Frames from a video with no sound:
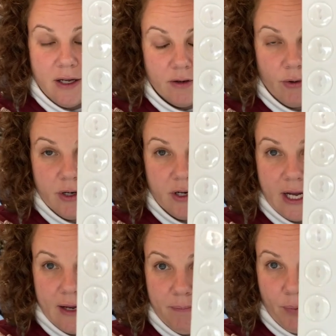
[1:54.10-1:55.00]

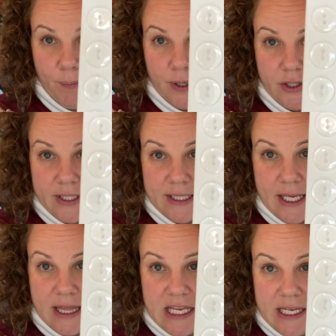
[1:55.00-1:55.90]
I purchased
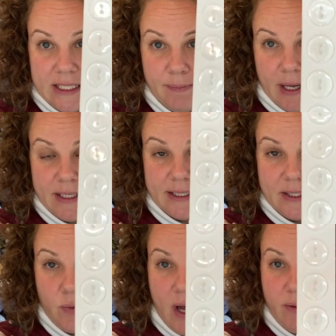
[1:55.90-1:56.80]
these buttons
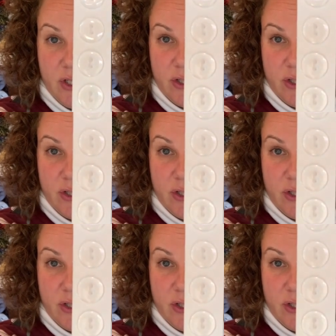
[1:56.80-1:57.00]
as well, which are